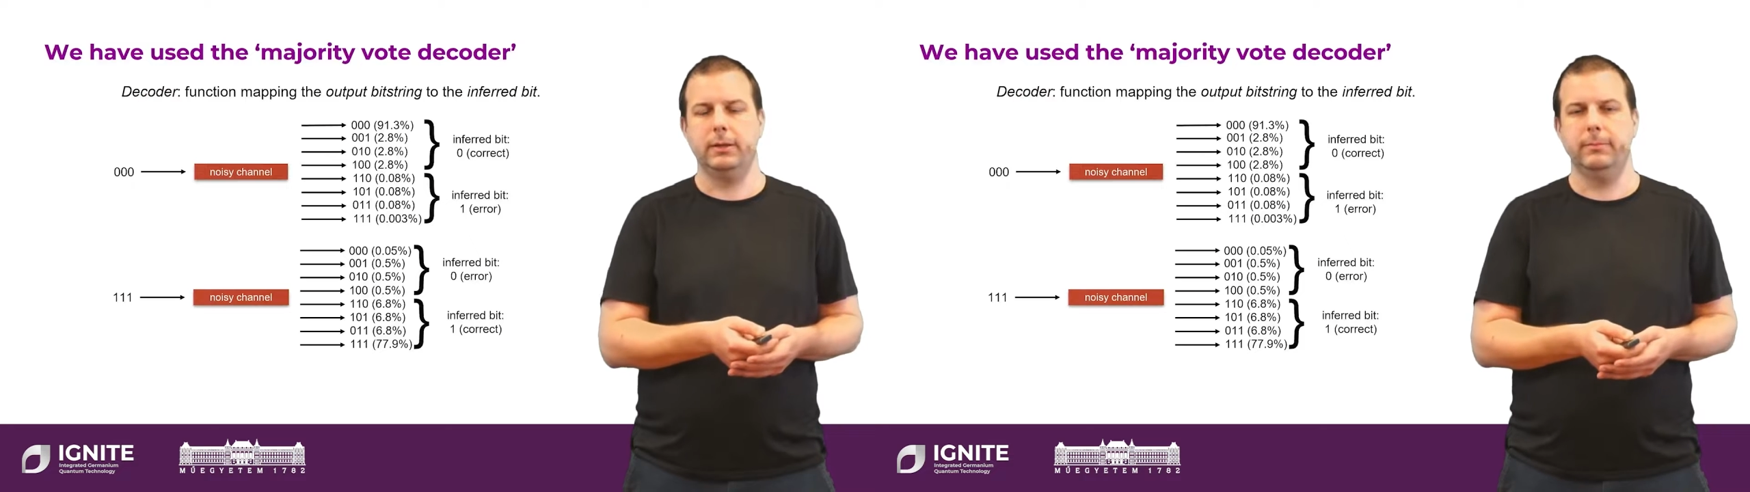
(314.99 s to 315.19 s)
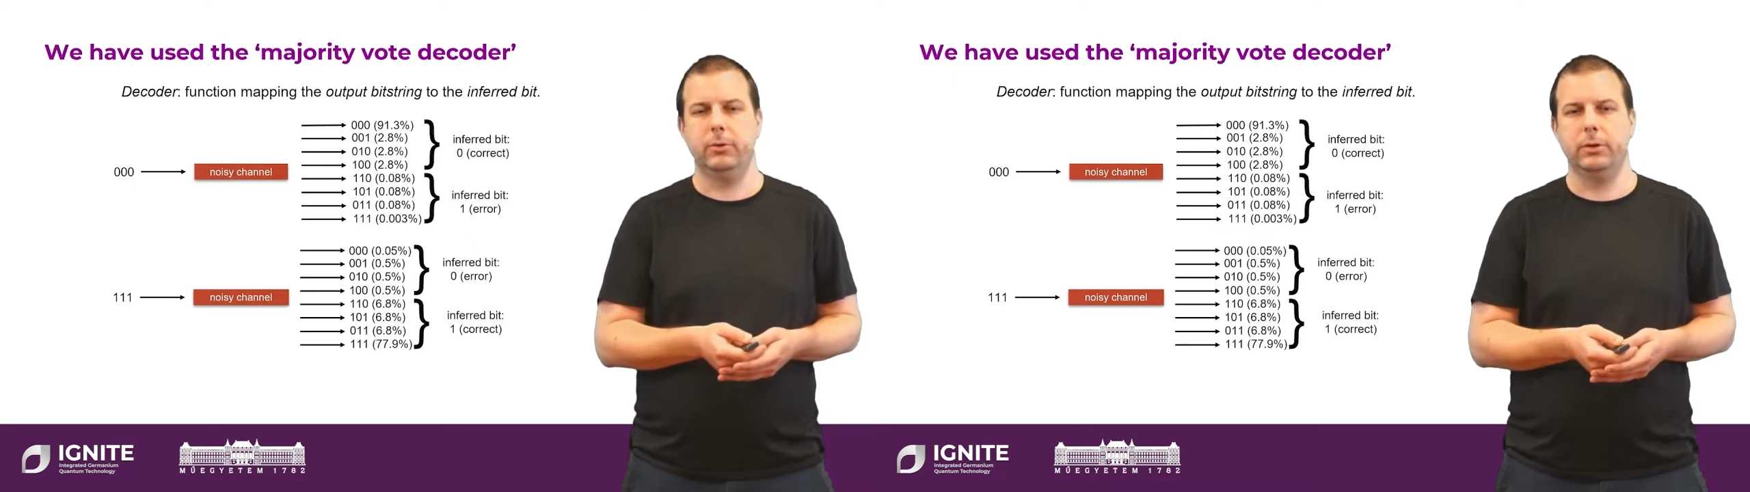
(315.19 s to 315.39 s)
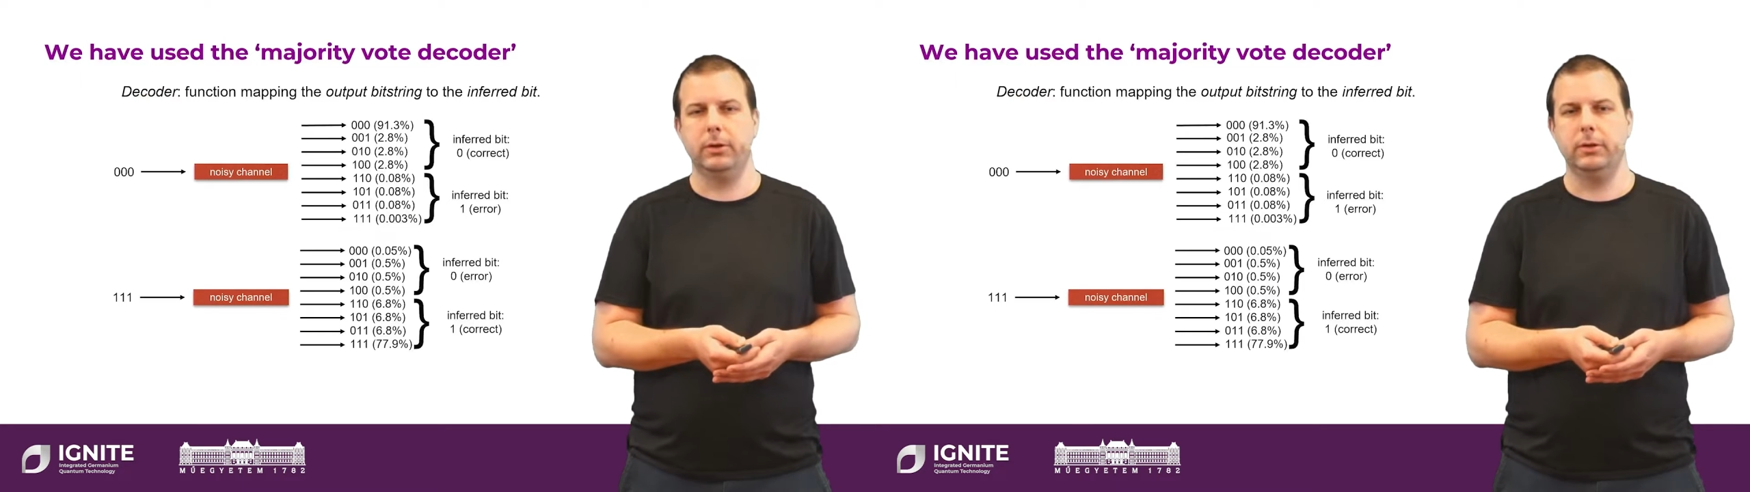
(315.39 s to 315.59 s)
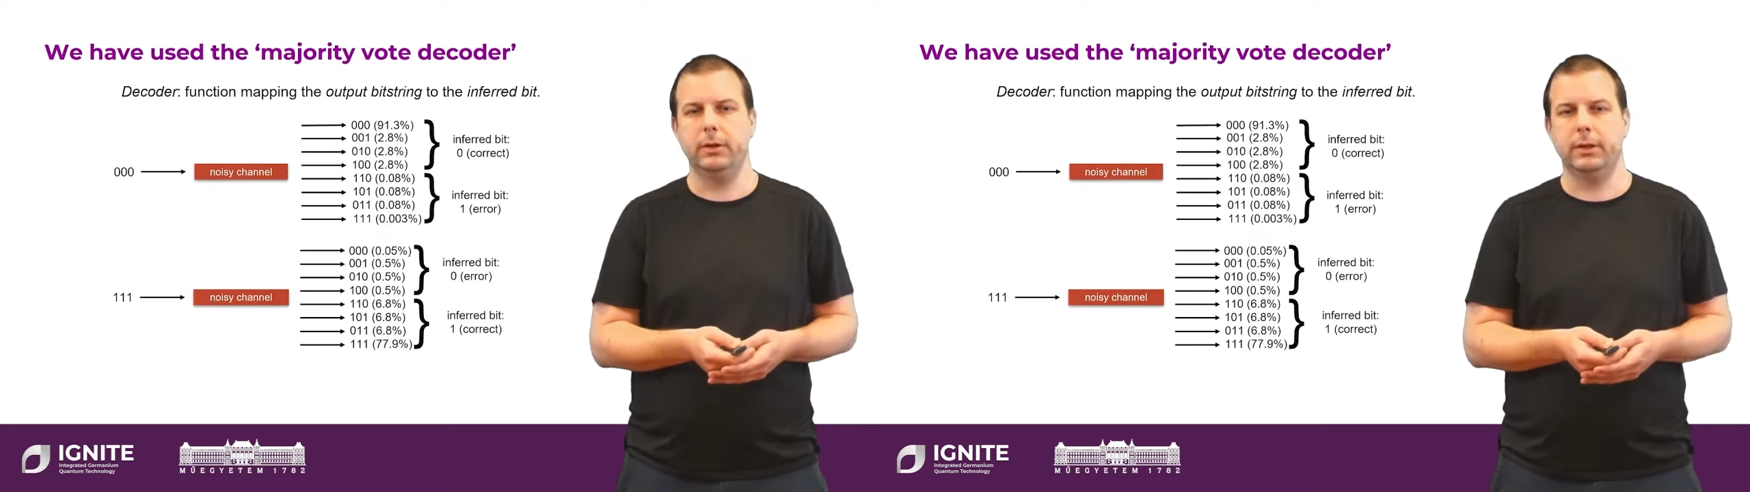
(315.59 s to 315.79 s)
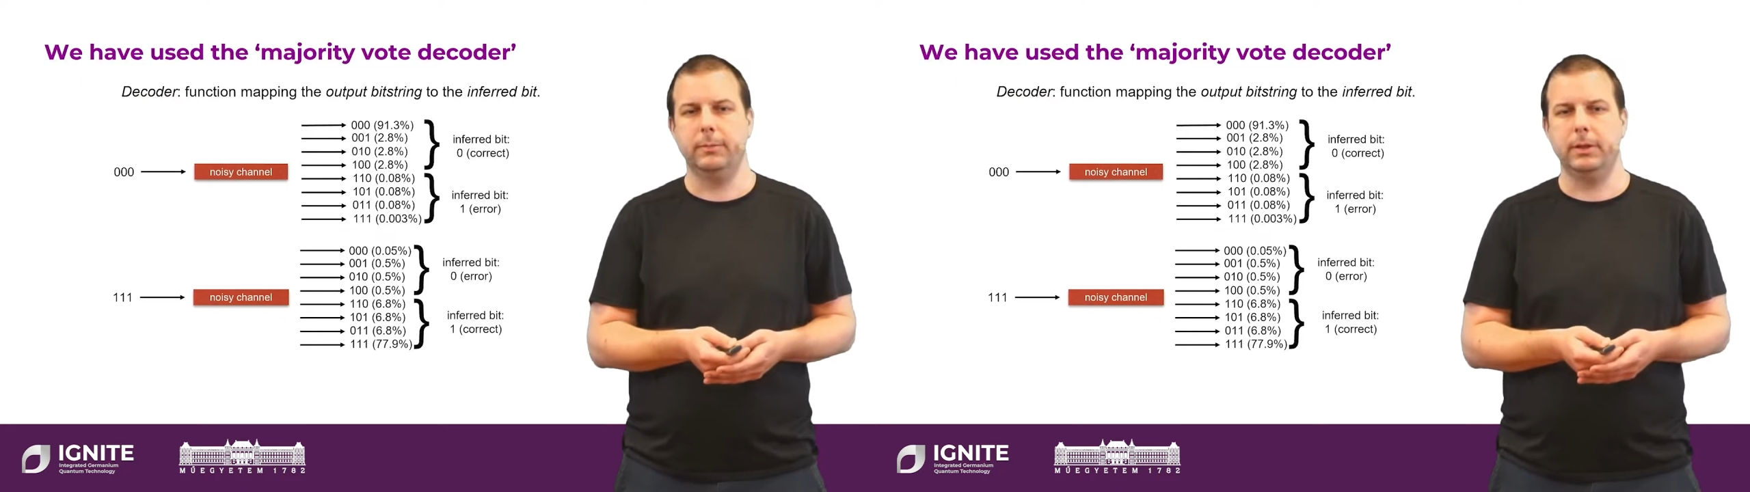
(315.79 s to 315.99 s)
important
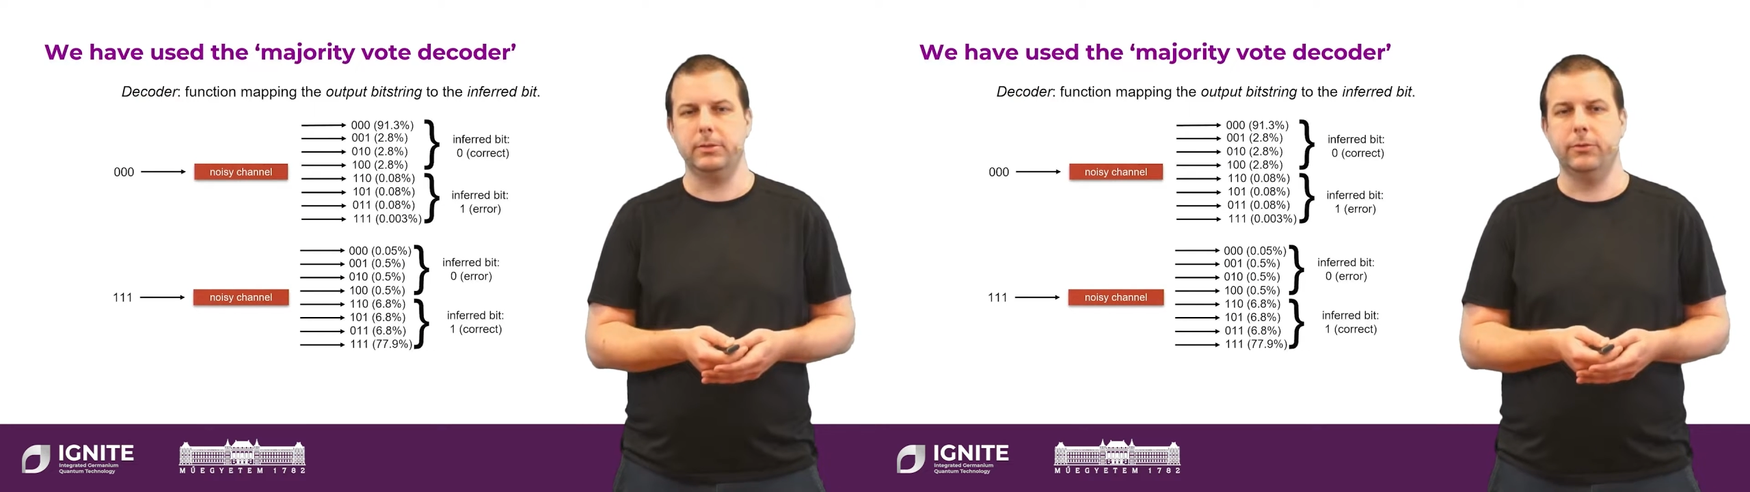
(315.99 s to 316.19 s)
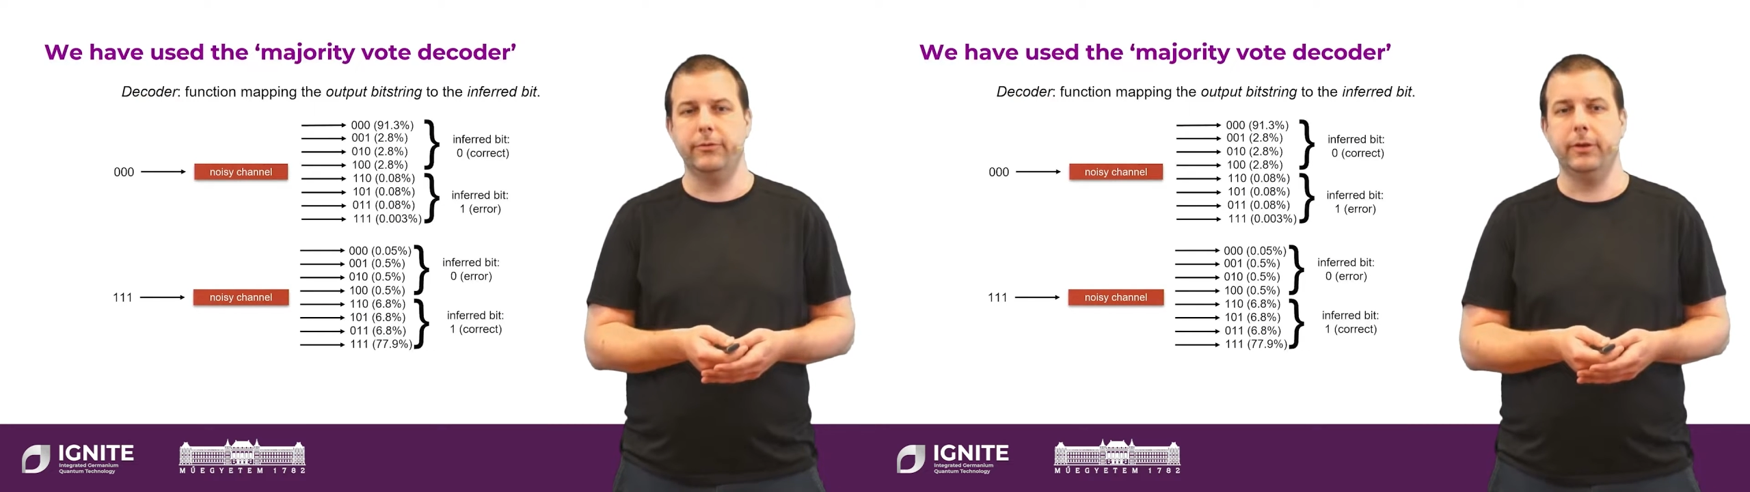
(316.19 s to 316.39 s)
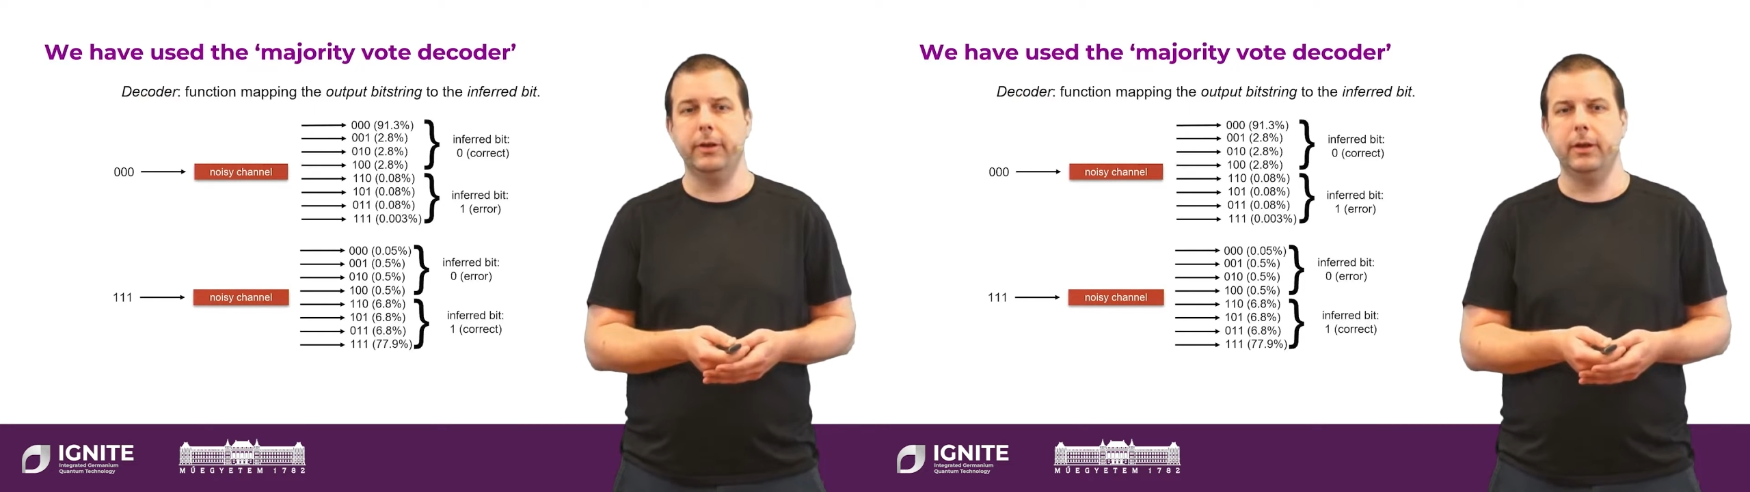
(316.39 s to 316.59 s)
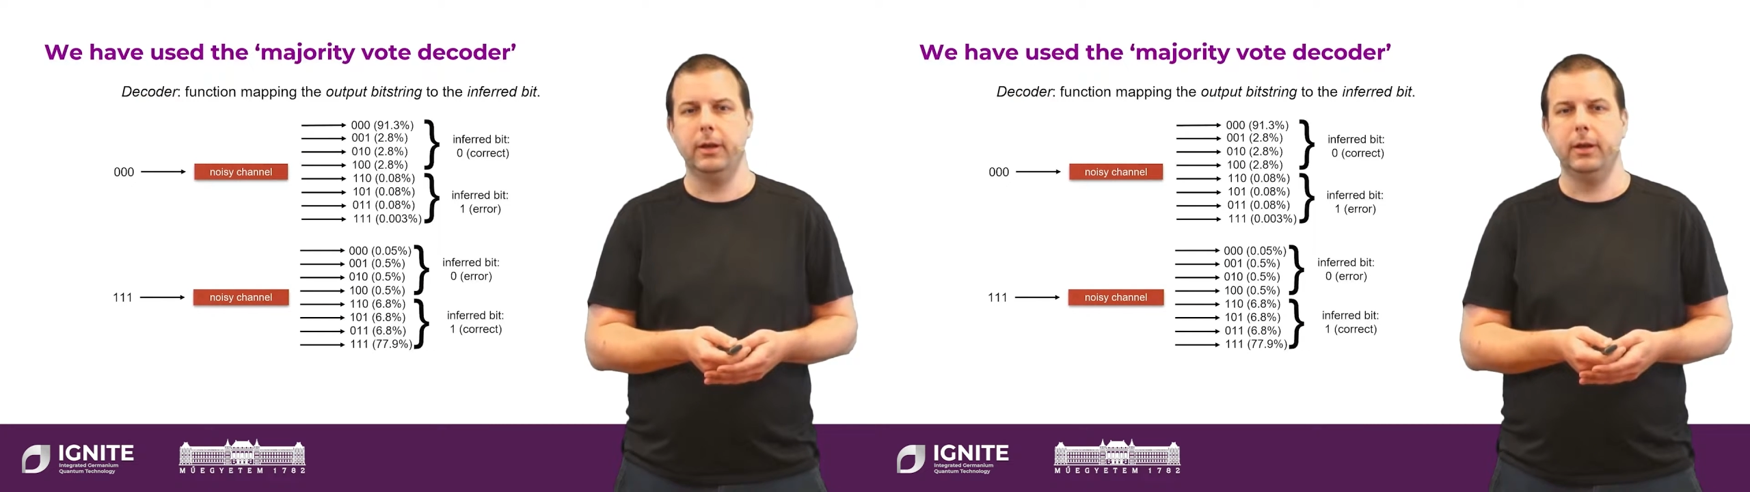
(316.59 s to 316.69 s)
and appears often.